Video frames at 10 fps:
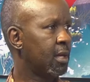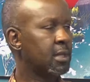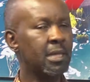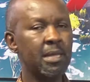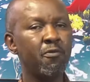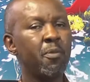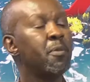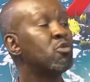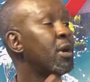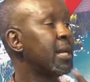It will take time for
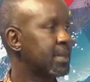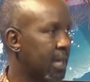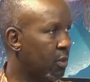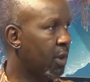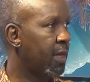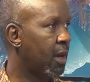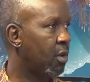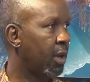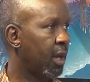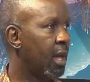people to understand where they are
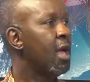going.